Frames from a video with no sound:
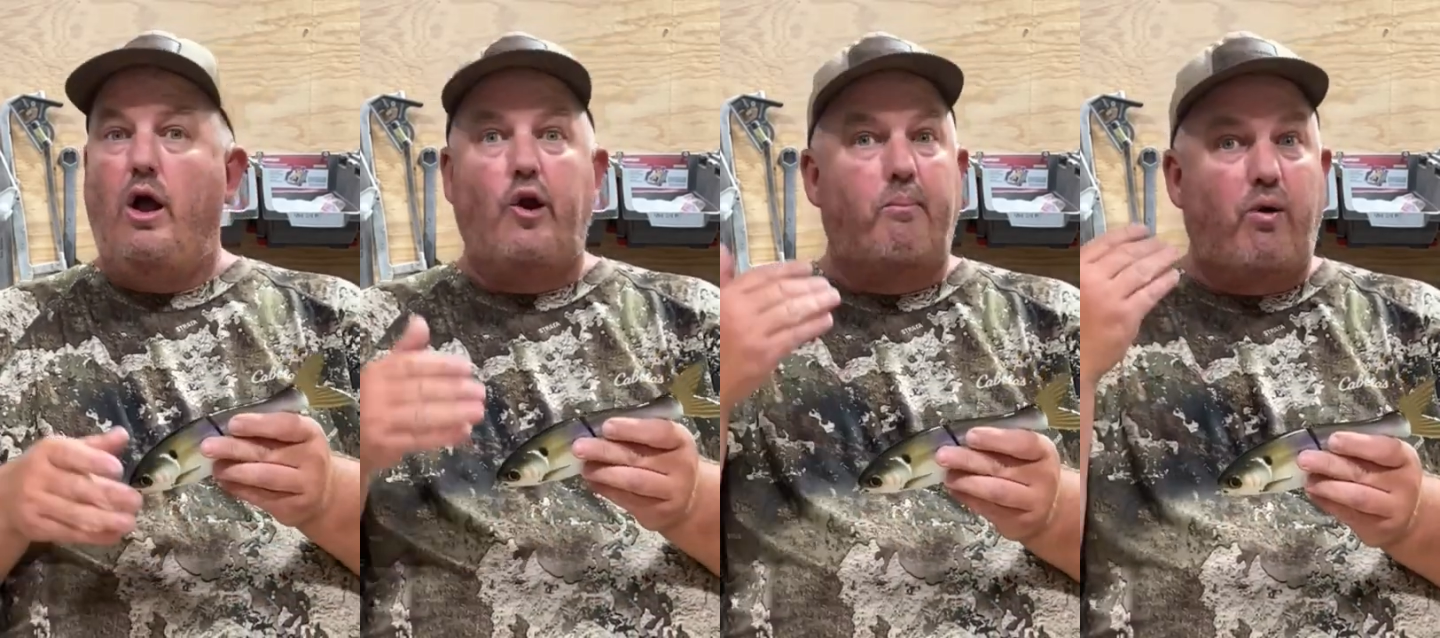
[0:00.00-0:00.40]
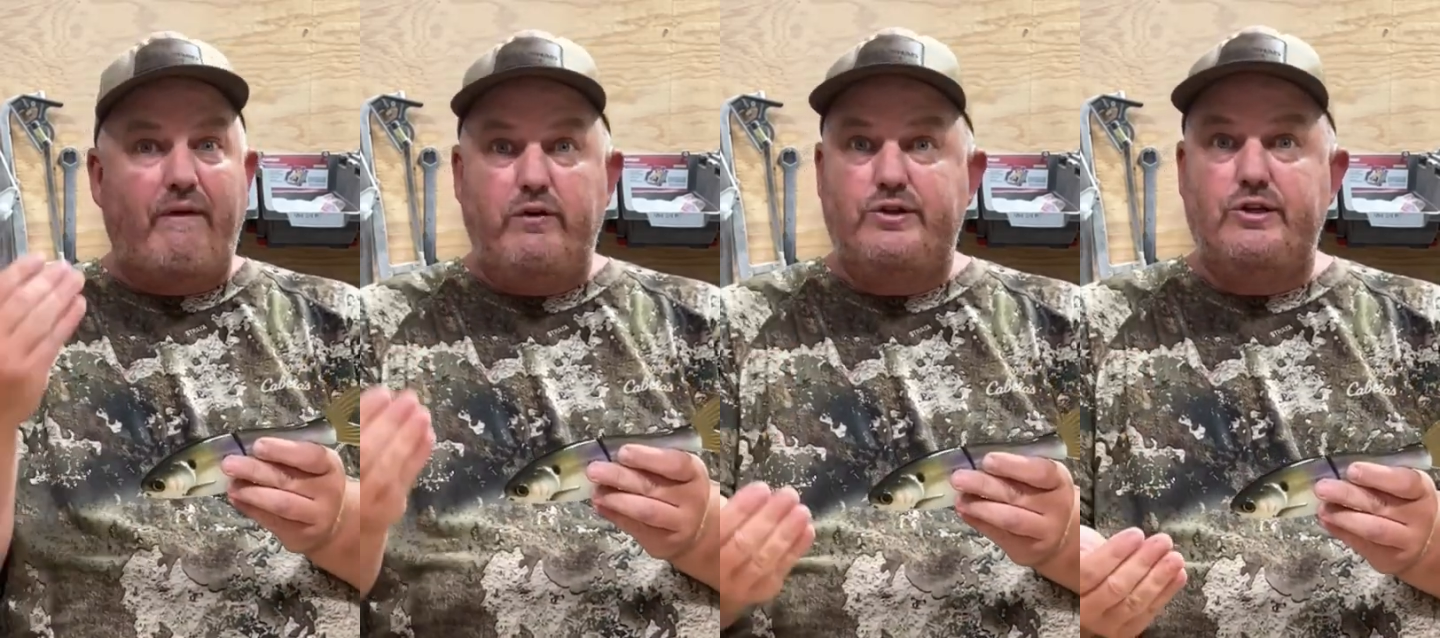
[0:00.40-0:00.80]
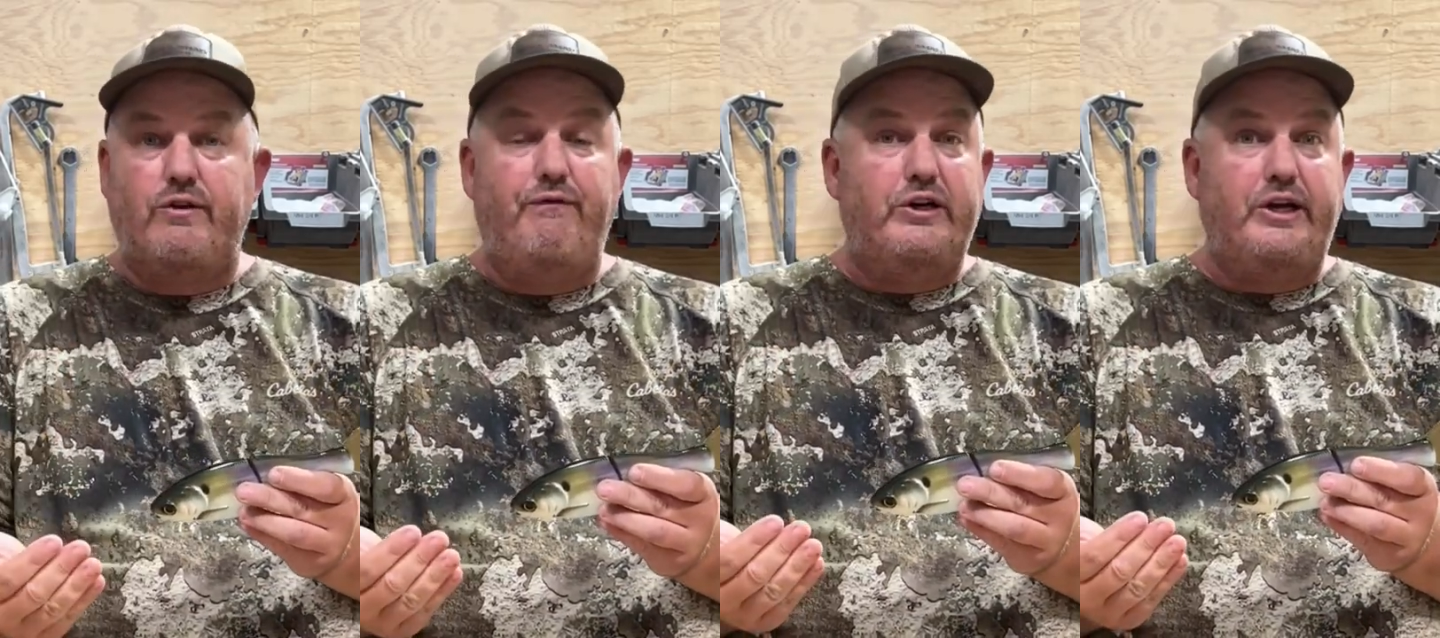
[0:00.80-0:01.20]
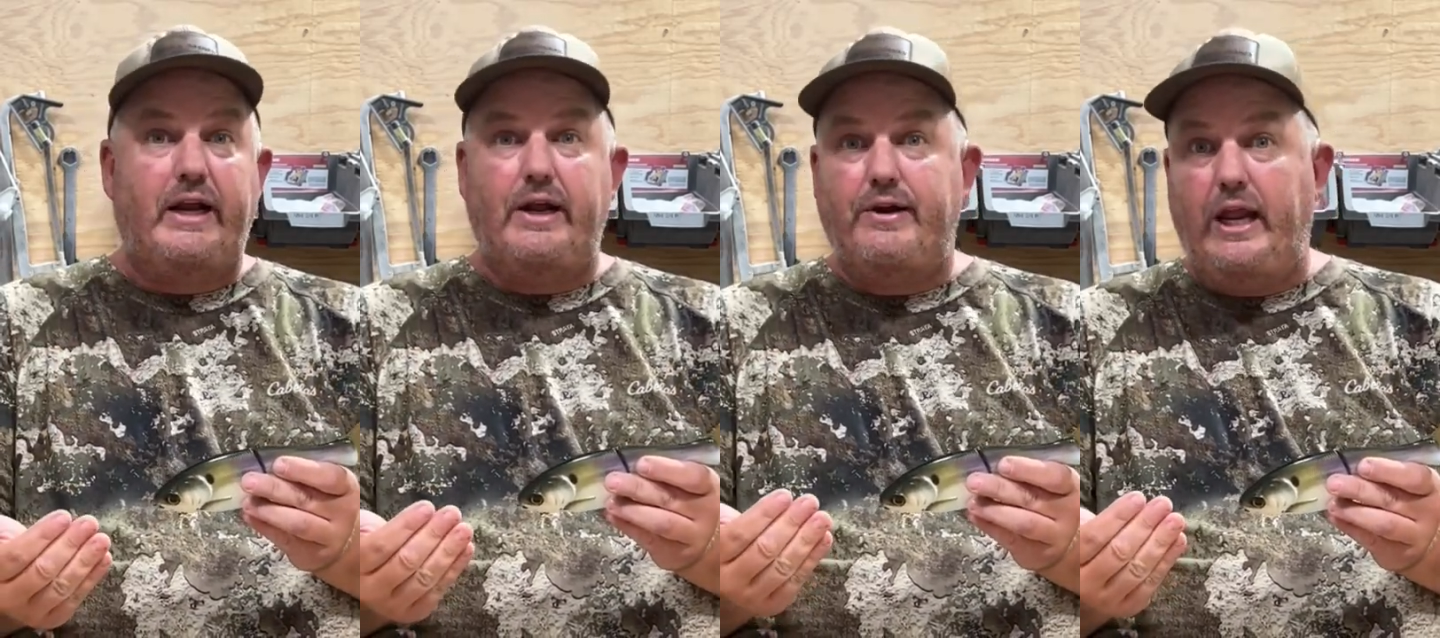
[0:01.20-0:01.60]
your preferences of
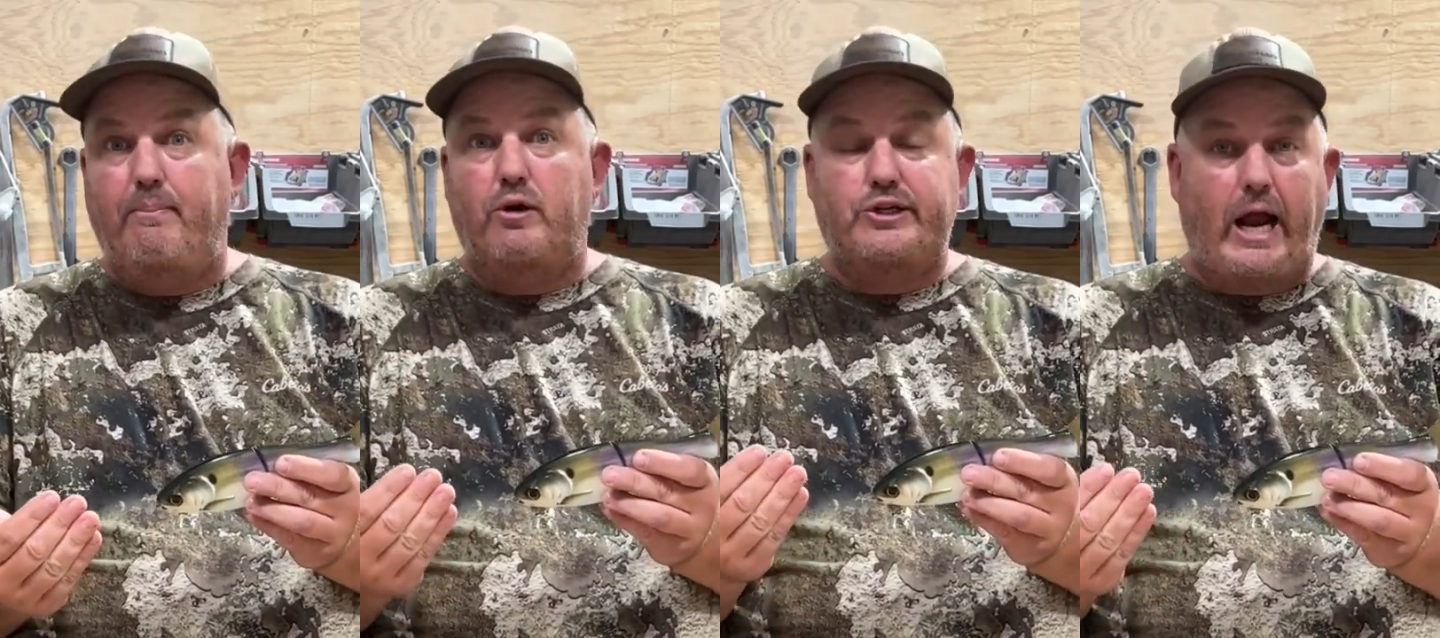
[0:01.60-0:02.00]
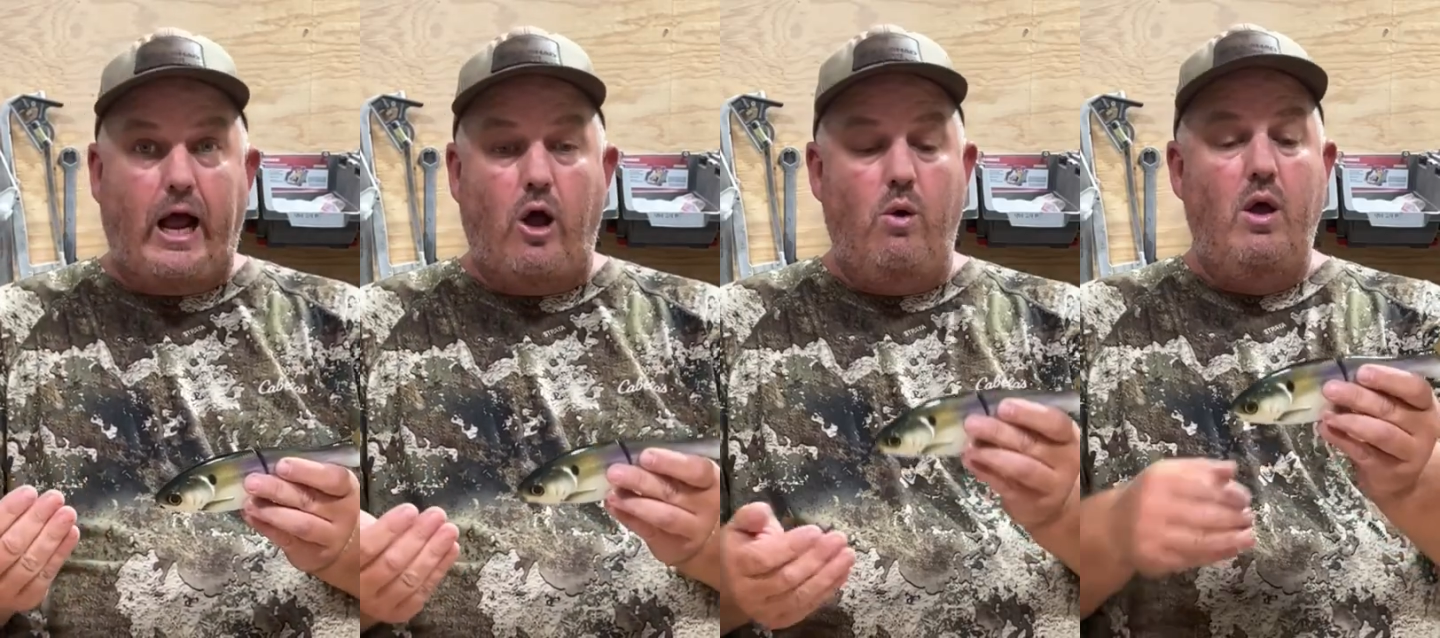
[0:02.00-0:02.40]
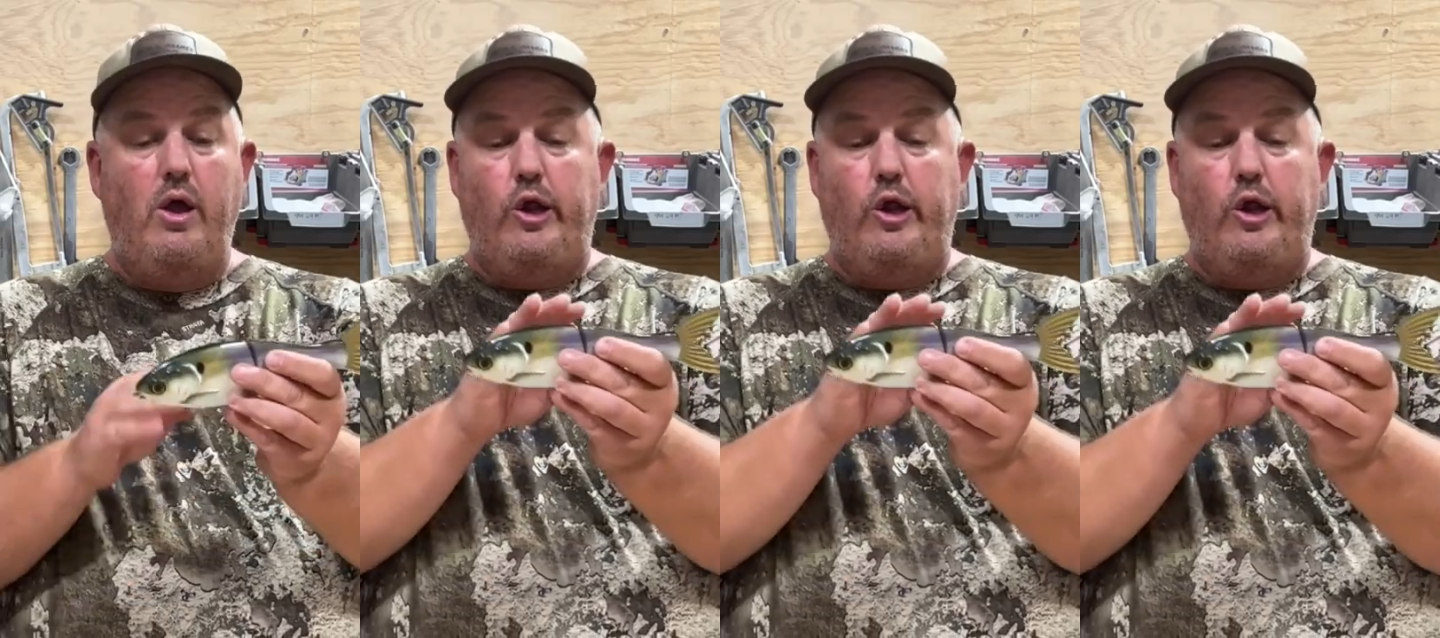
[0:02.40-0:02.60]
fishing it deep or shallow.